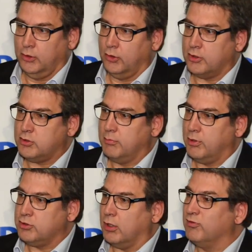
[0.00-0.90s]
not so
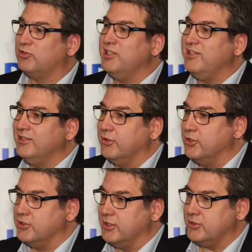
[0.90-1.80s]
much of treating the
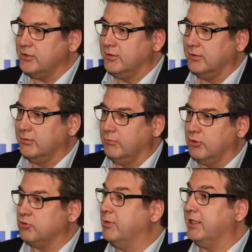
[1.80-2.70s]
disease
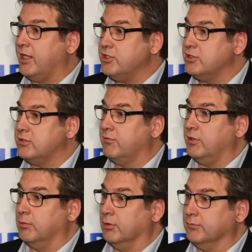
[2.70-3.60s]
because medication is
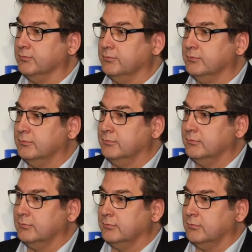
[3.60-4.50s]
available.
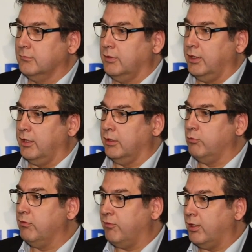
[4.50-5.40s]
And
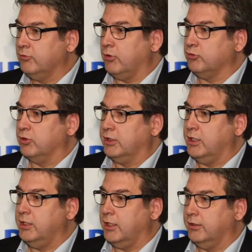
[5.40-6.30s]
we found also in
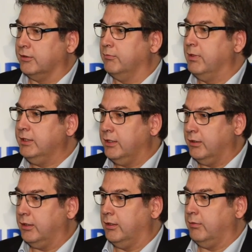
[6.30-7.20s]
Kenya that many
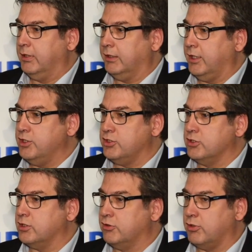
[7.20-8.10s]

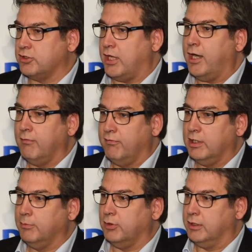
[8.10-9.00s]
medications and drugs are
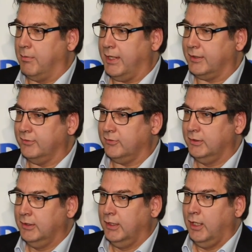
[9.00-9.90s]
available in the market.
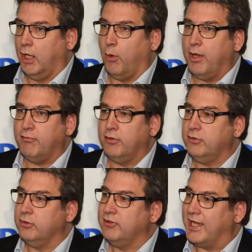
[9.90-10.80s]
However,
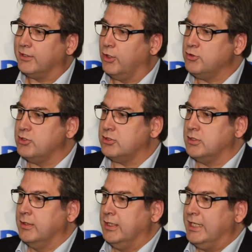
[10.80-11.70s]
the
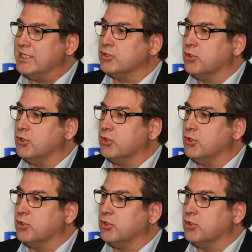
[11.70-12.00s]
diagnosis is